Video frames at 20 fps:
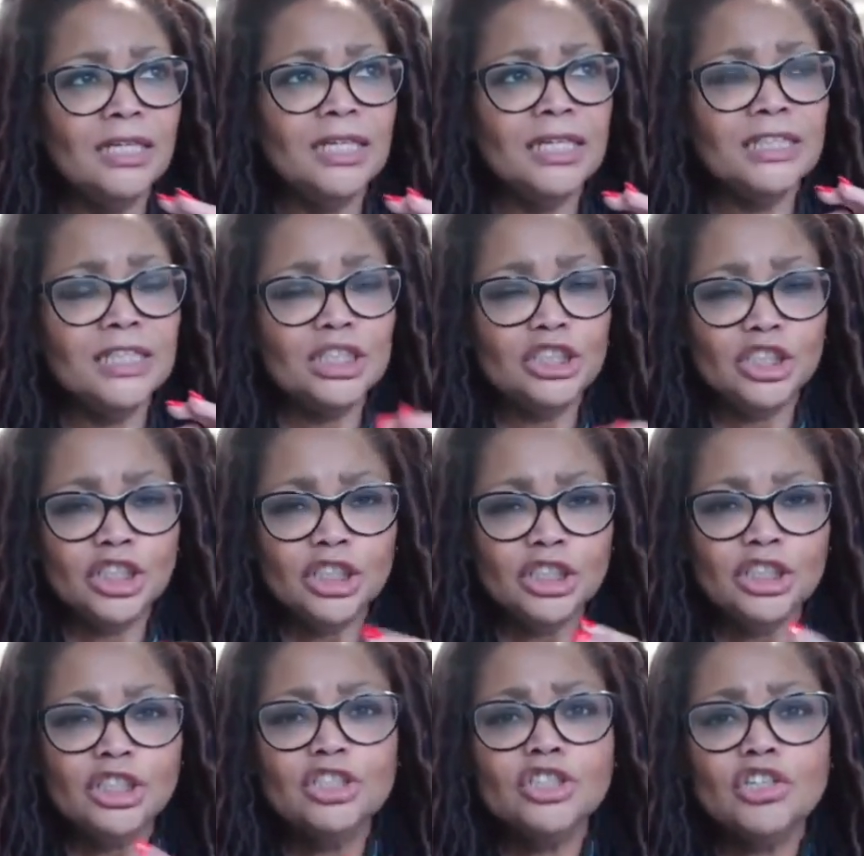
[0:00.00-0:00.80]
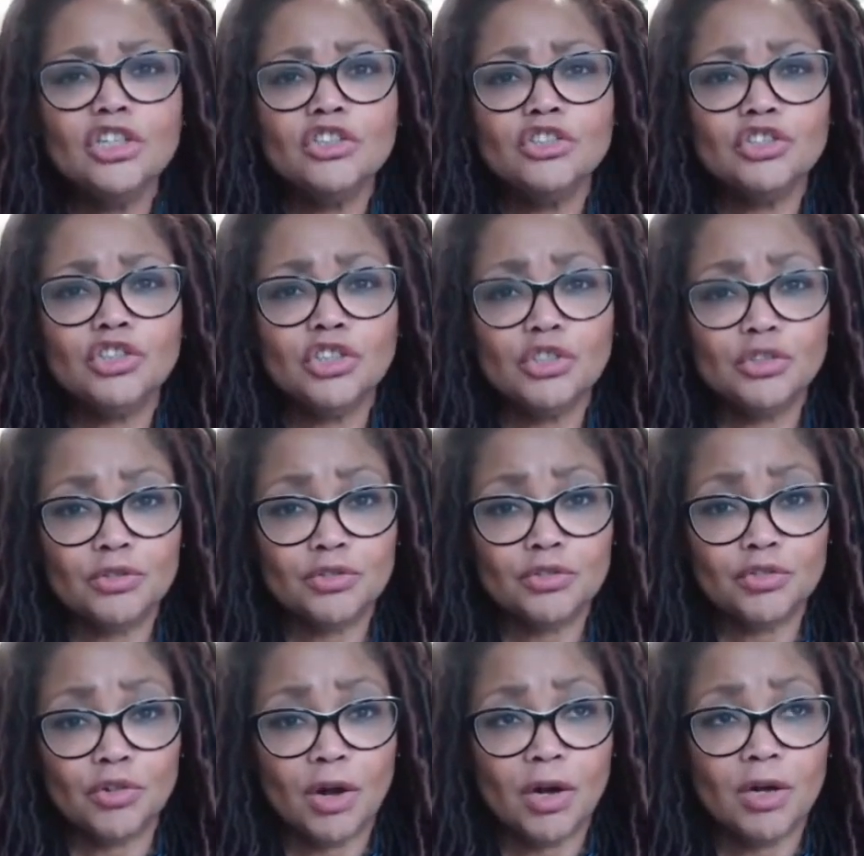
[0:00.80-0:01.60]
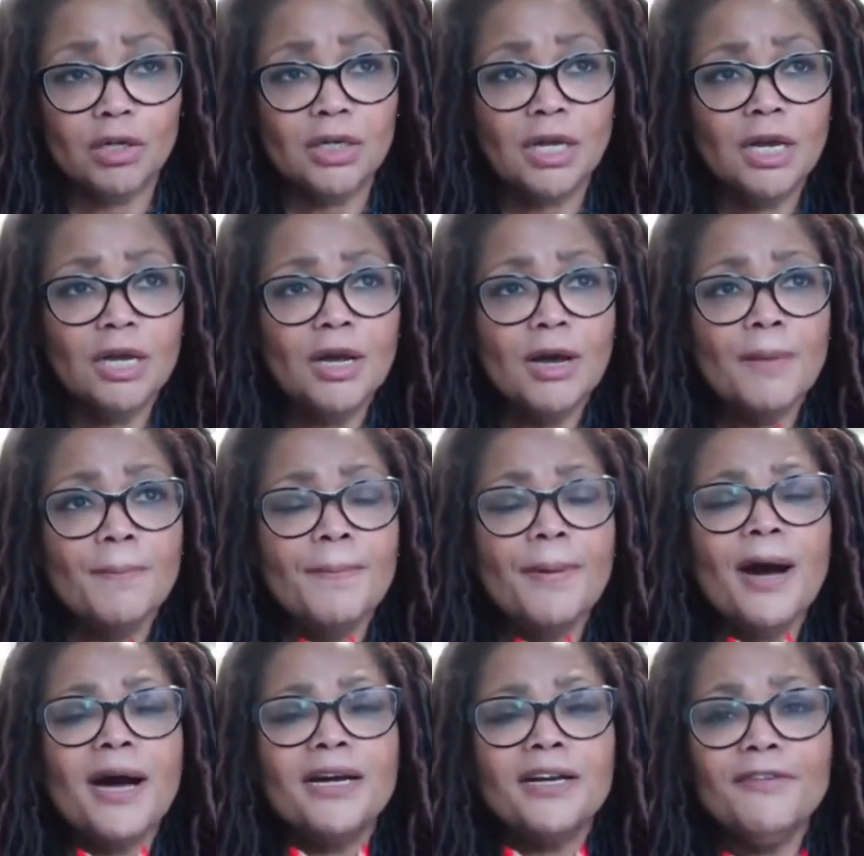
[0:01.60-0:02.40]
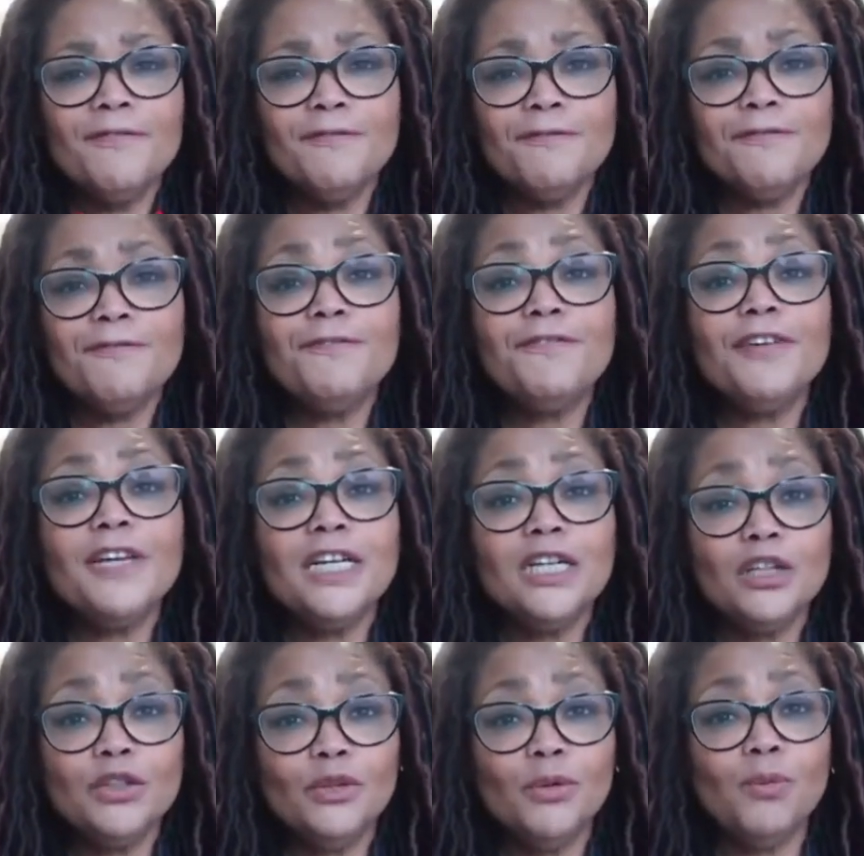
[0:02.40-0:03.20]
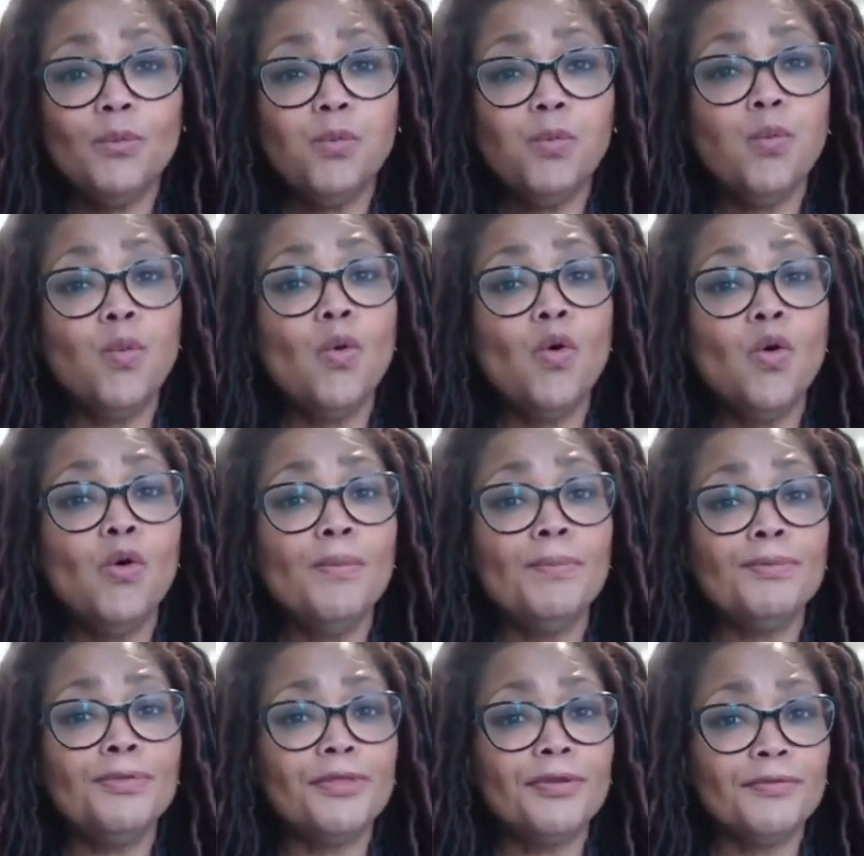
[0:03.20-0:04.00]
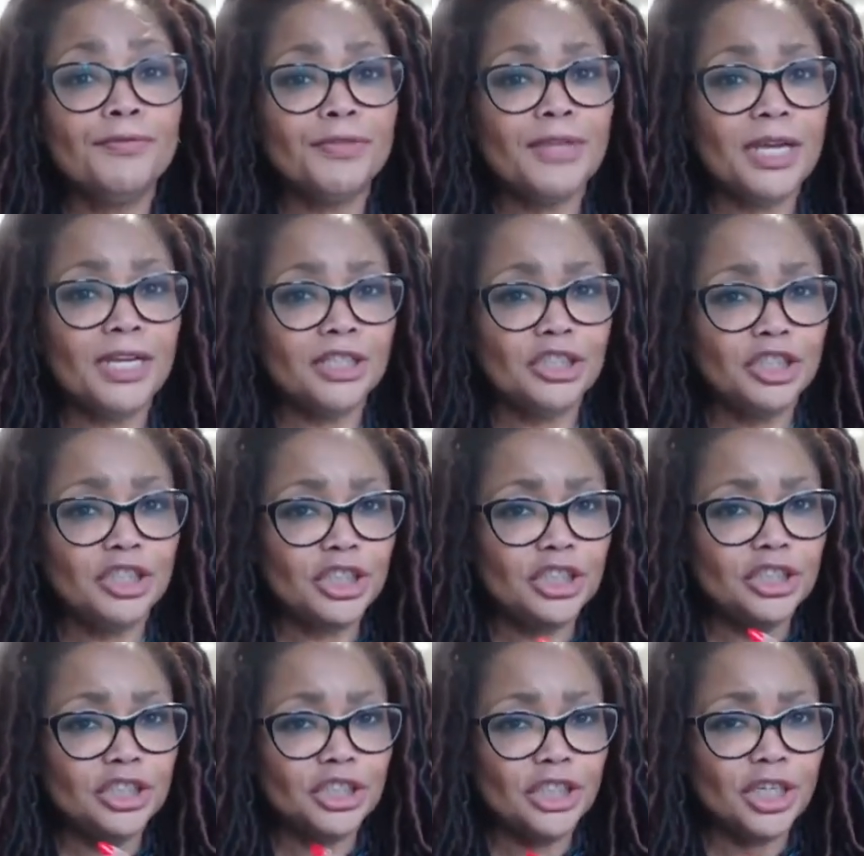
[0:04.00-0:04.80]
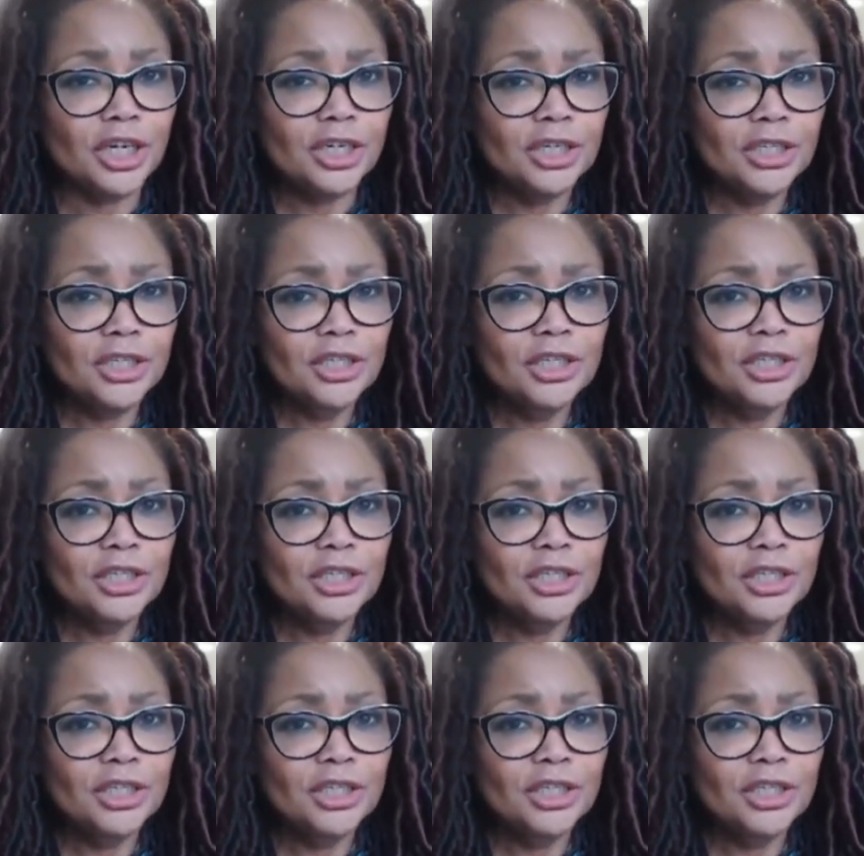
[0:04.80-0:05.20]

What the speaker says: the ginger's not too strong, but I can feel the warmth of that ginger.